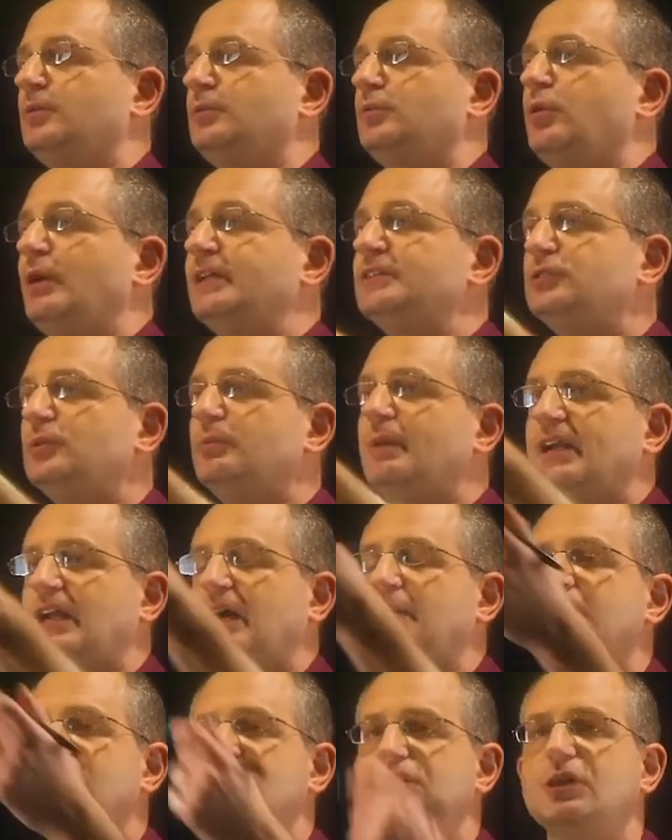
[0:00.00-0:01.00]
quantum
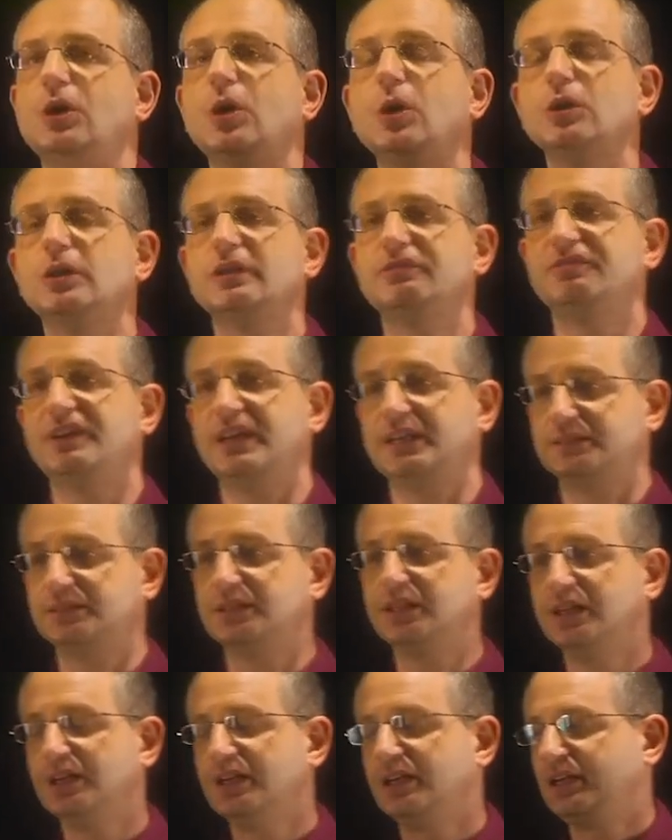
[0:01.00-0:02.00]
anomalous Hall
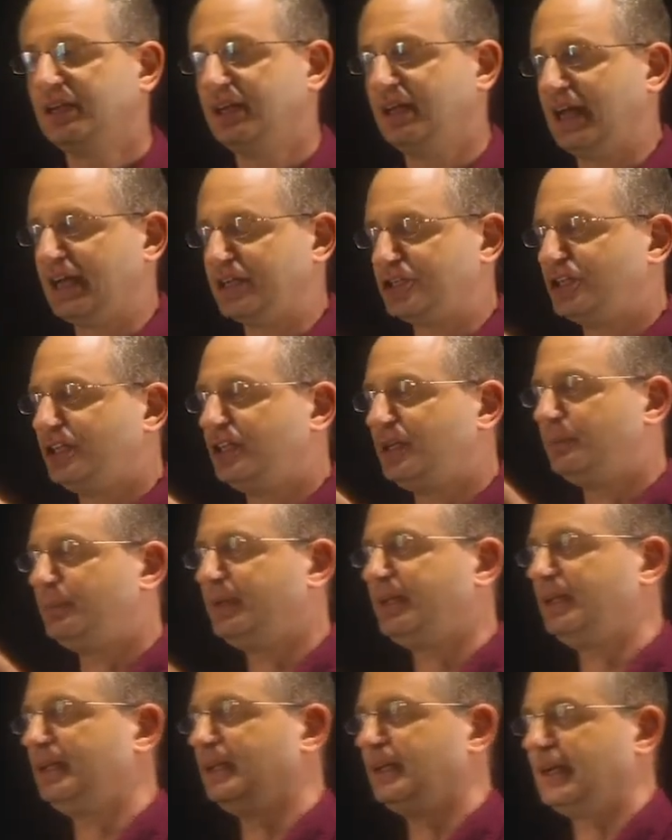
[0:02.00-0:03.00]
effect can actually
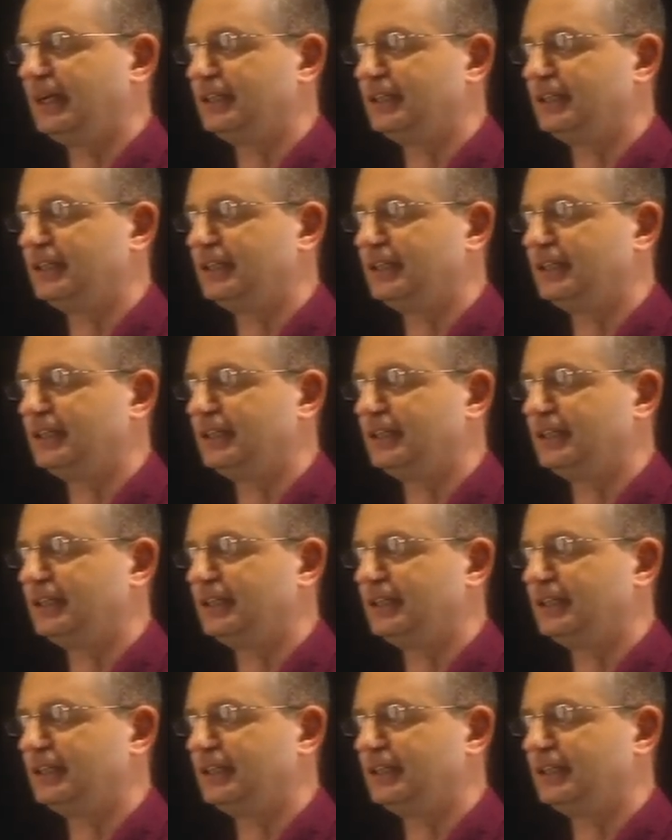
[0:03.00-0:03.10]
be